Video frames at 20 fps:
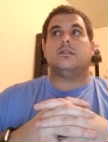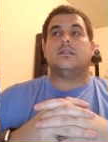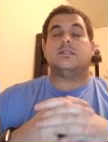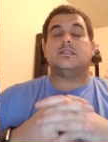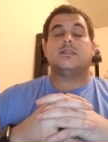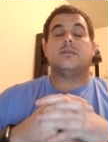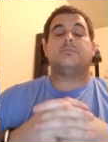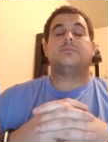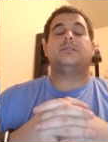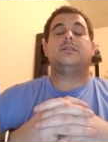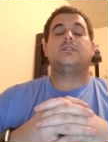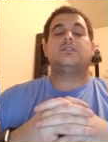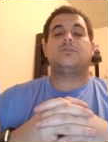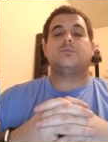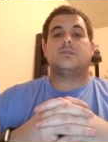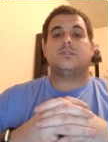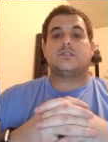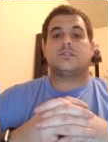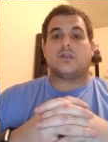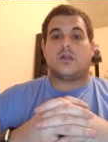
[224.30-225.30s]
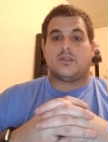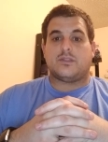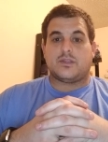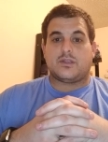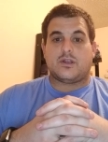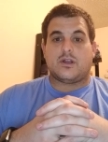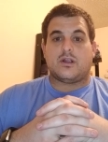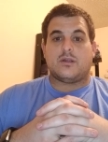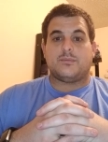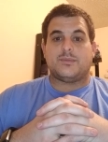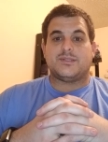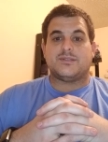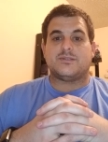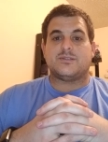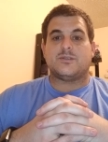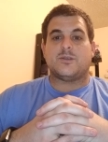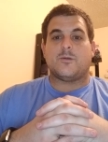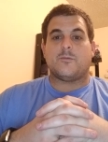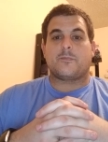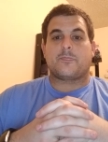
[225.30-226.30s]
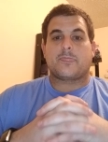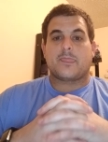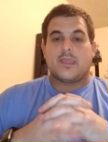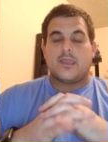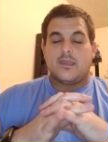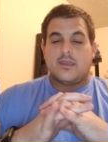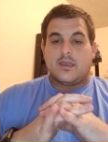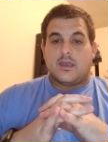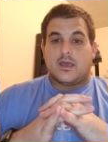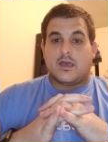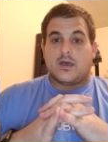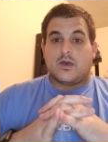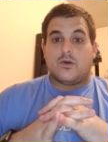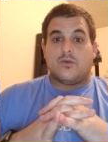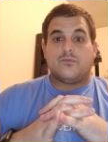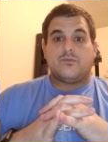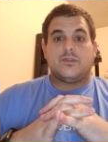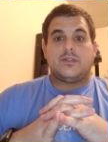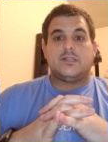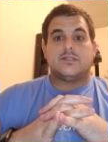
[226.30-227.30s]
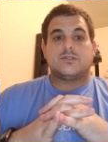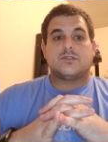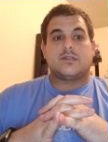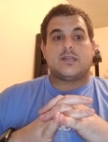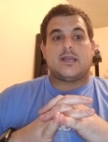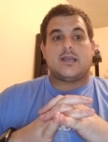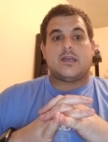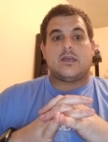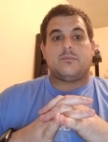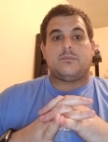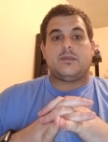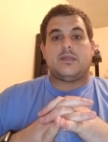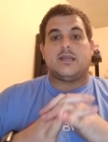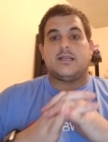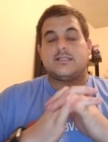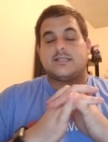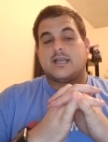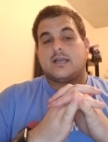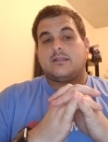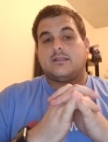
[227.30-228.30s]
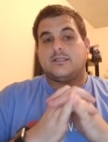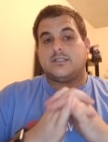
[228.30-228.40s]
substituents on the carbon. So hopefully this will help you guys out.